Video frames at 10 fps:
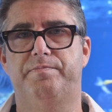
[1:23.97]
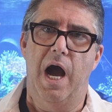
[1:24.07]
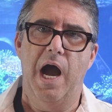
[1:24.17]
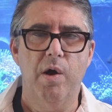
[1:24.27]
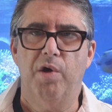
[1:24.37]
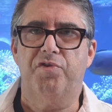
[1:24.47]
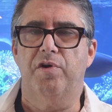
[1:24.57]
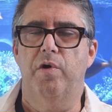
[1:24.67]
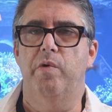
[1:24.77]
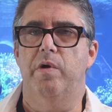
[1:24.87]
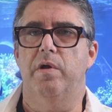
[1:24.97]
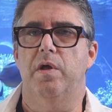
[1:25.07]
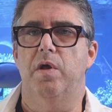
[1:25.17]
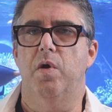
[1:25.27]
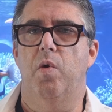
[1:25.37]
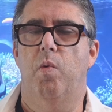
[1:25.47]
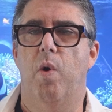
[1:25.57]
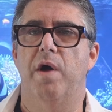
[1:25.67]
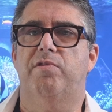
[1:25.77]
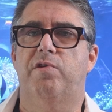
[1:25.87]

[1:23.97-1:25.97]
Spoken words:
I also want